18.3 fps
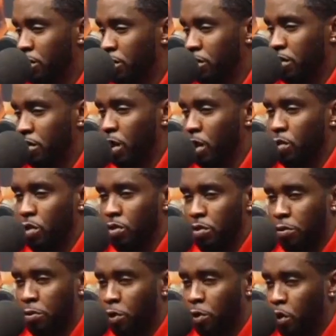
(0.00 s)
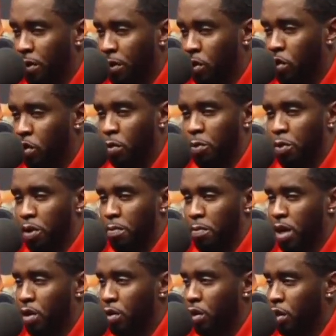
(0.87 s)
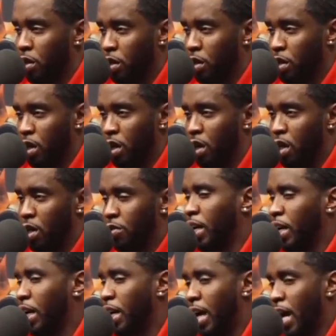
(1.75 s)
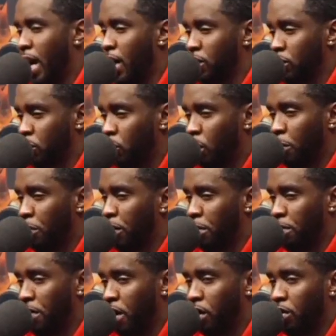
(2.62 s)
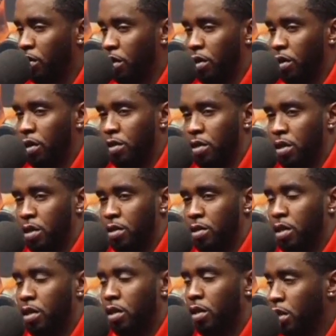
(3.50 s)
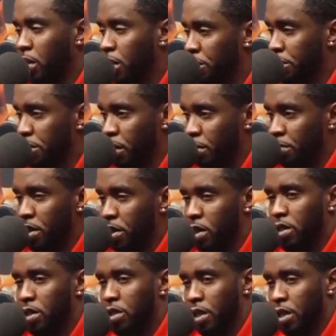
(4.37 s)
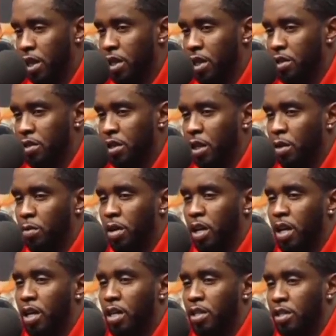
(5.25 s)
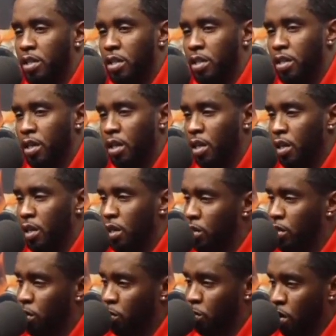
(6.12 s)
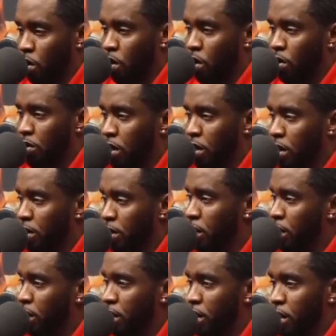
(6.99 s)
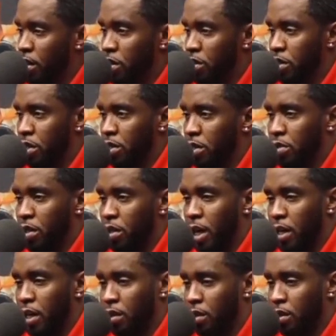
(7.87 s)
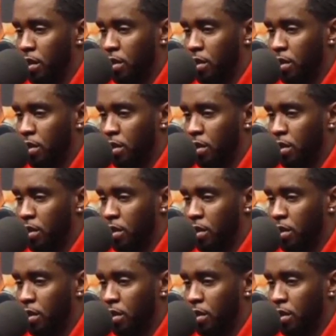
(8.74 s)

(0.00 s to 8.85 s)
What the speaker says: I want reform in corporate America. If I got to ask corporate America to look at something and change their ways in the world, then it's just like